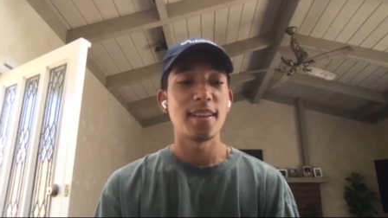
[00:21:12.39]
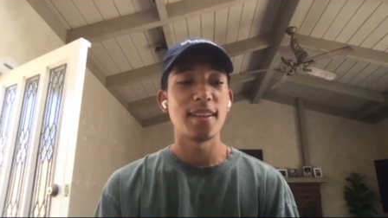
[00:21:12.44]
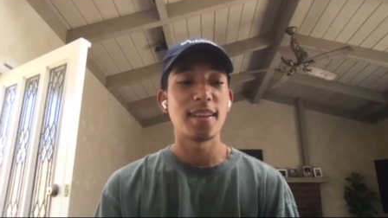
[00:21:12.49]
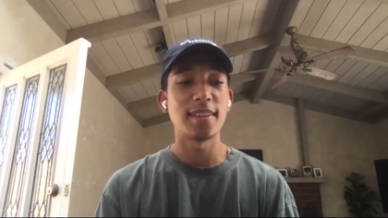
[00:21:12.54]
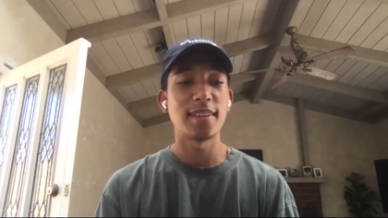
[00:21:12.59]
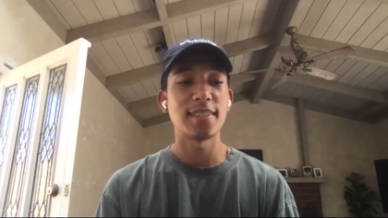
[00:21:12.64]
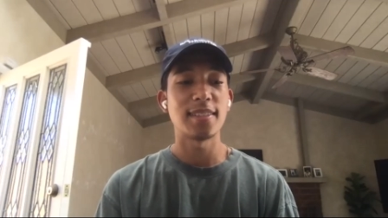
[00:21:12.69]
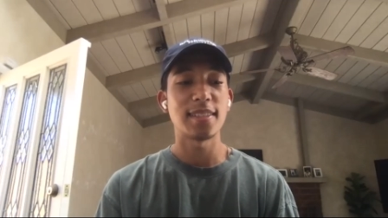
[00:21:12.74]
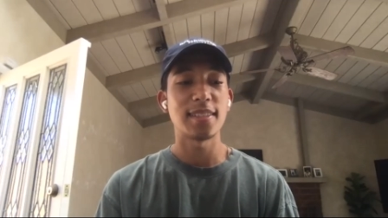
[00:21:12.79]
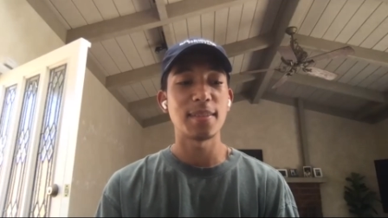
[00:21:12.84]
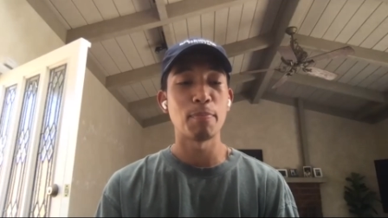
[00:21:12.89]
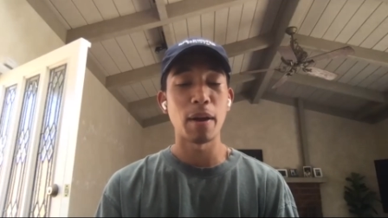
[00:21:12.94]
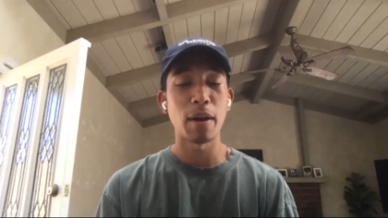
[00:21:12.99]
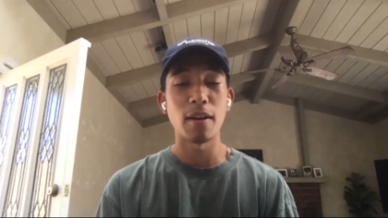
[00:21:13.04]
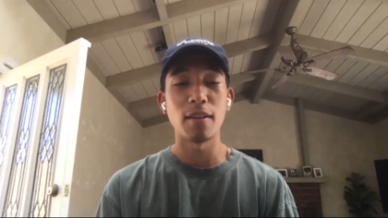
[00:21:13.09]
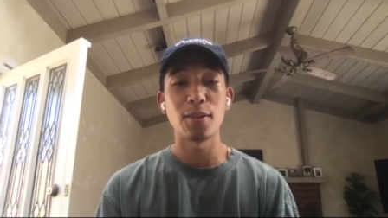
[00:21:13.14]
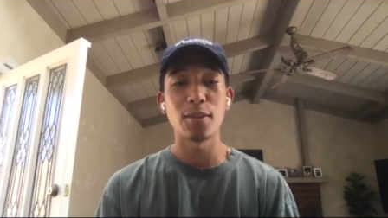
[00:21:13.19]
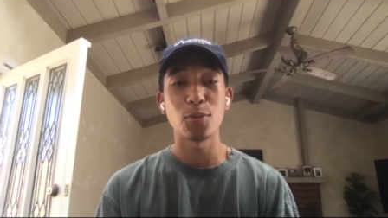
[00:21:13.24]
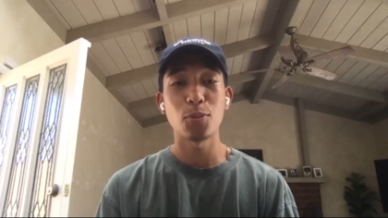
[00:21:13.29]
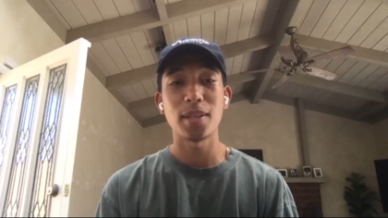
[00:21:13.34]
It's
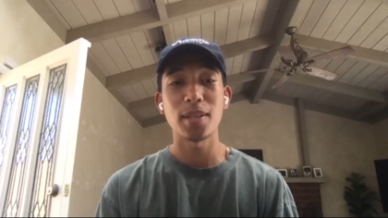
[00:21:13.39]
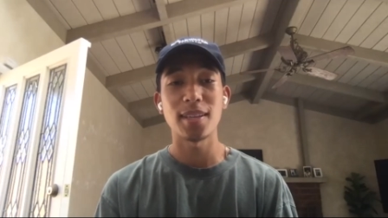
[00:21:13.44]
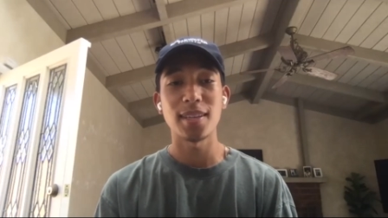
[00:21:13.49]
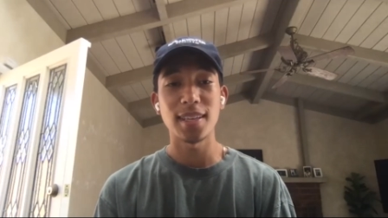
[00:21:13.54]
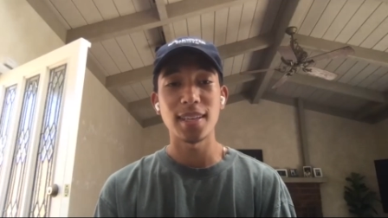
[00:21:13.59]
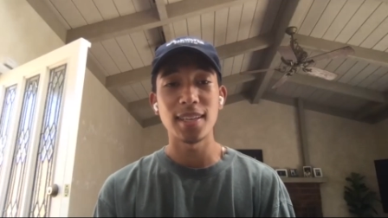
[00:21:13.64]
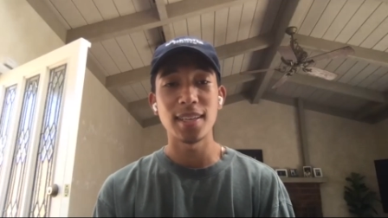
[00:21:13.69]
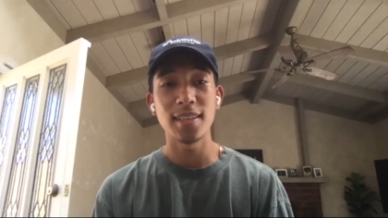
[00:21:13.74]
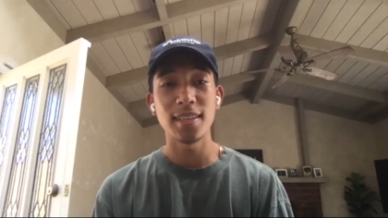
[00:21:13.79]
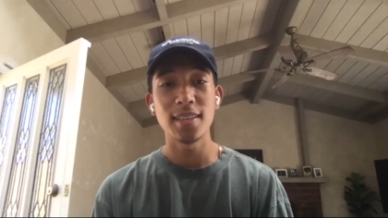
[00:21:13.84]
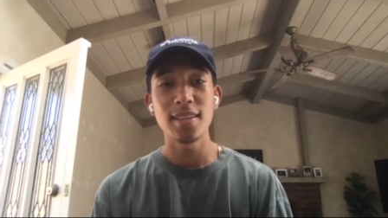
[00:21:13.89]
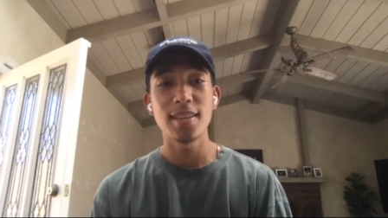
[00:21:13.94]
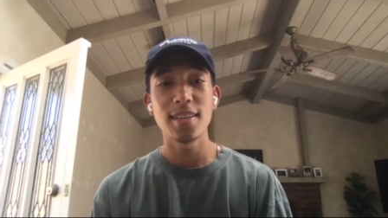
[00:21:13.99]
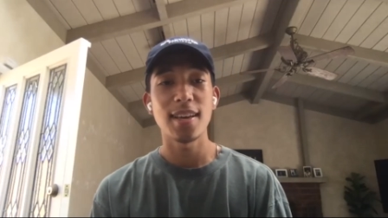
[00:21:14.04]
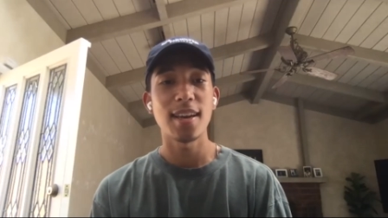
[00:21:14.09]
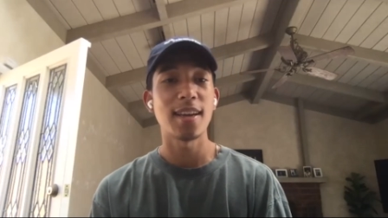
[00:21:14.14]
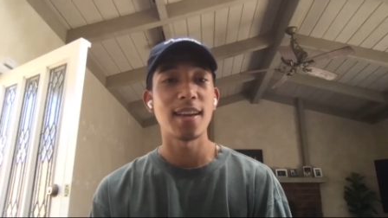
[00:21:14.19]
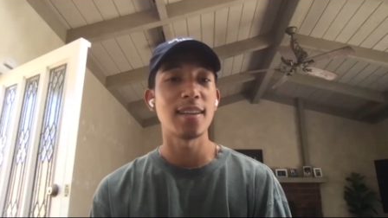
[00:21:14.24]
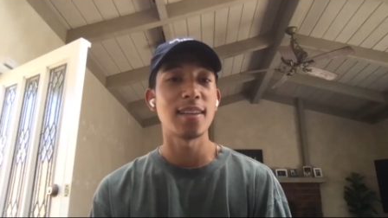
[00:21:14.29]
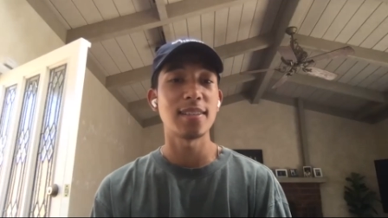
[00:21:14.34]
Meryland with an E,
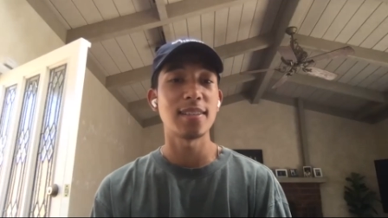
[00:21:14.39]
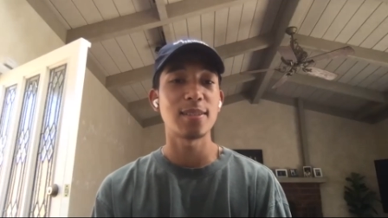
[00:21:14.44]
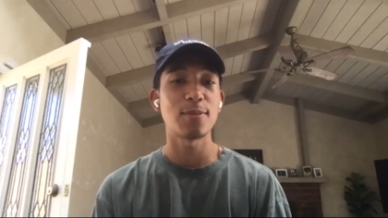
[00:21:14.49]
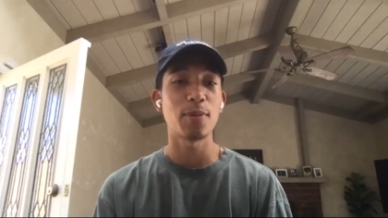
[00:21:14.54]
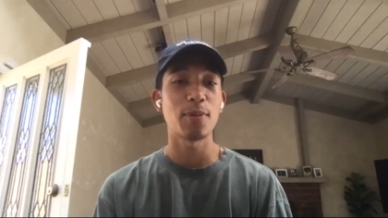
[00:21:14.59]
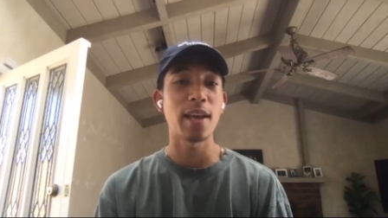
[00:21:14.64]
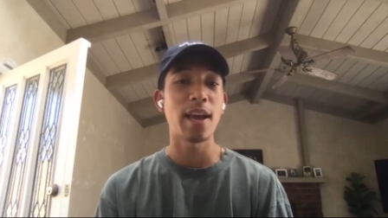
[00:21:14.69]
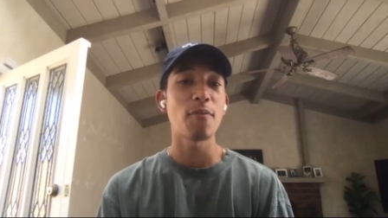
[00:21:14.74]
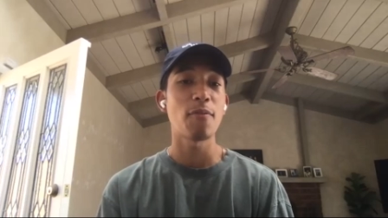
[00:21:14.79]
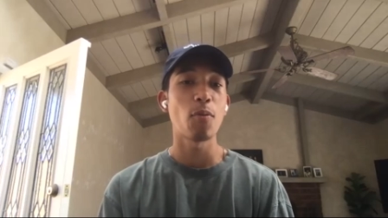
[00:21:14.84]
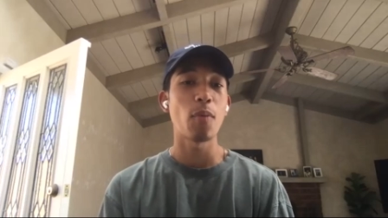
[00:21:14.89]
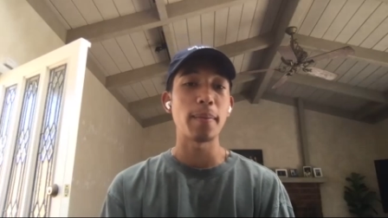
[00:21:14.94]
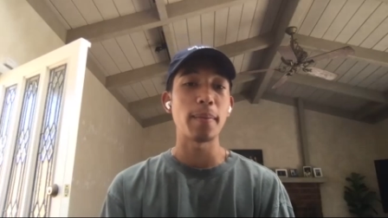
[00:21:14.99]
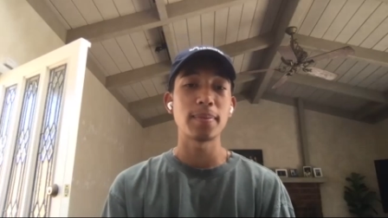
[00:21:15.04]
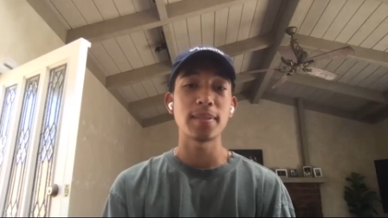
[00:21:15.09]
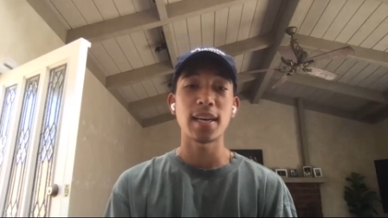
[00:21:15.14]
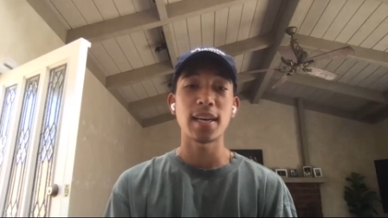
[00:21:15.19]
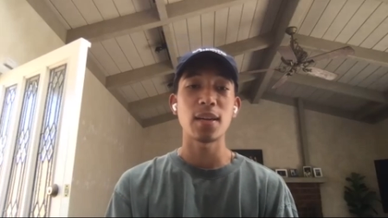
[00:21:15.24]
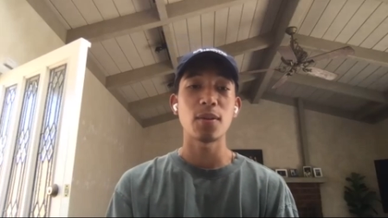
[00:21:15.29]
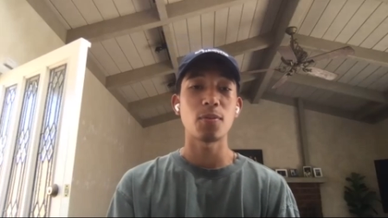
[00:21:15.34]
and we have a
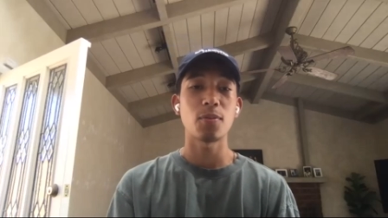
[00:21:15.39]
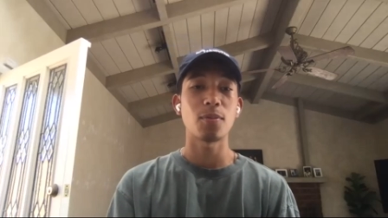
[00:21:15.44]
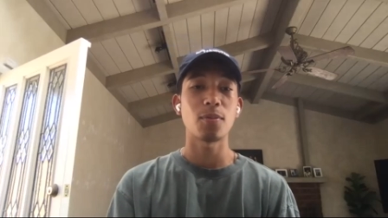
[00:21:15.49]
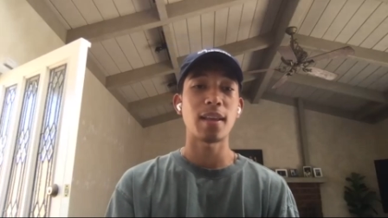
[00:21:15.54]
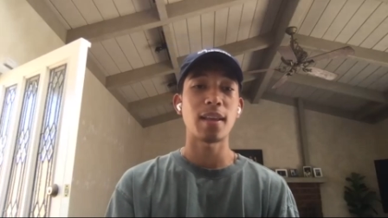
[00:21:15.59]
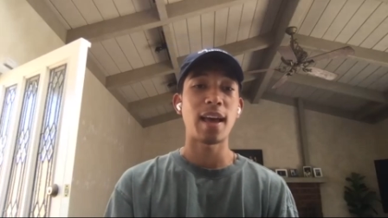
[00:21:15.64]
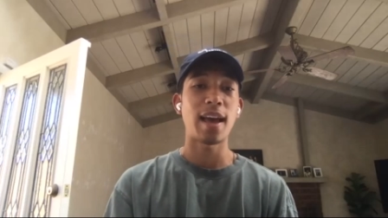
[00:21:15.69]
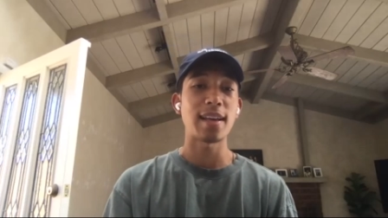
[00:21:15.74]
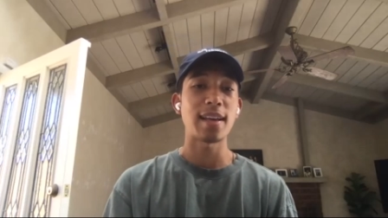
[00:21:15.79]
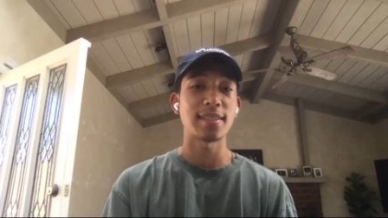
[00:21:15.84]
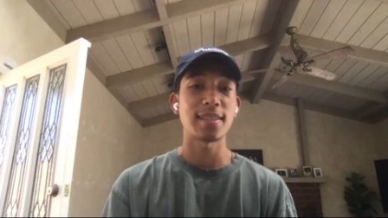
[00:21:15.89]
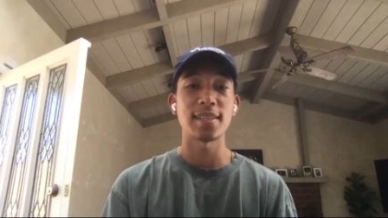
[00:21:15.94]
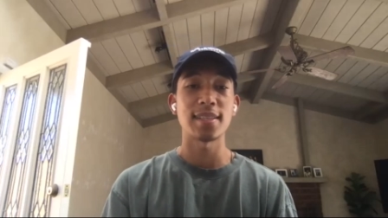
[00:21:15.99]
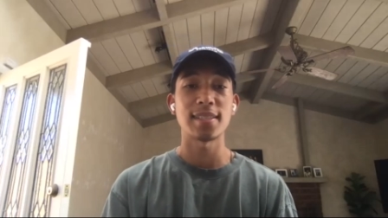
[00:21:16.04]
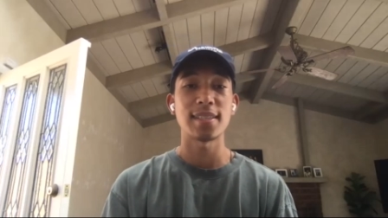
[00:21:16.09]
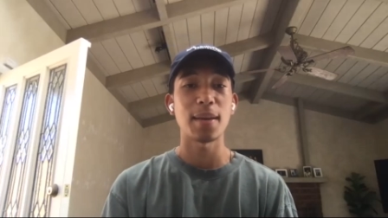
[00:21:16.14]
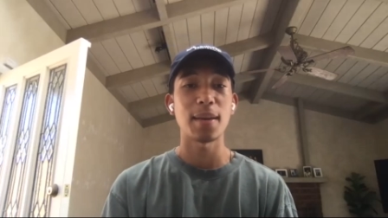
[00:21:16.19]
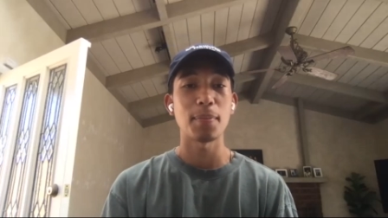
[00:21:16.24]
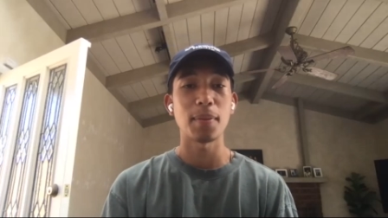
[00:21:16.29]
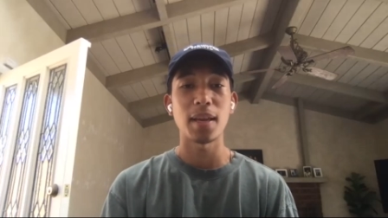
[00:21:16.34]
website that has the
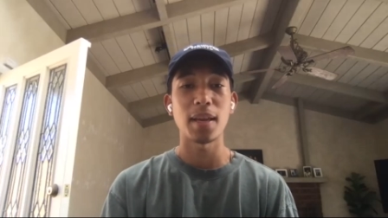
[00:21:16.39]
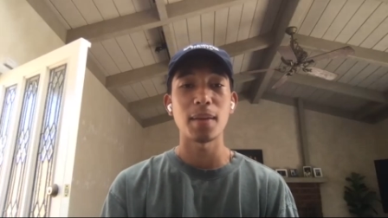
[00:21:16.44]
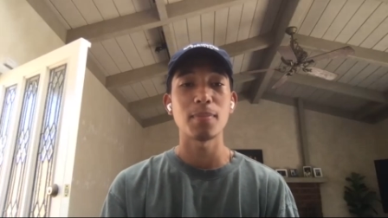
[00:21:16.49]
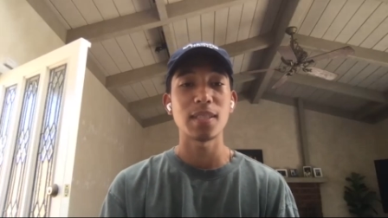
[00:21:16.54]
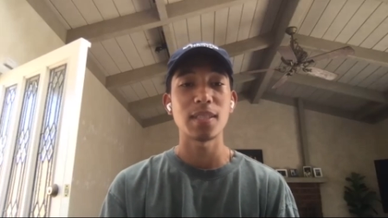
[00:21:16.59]
same name,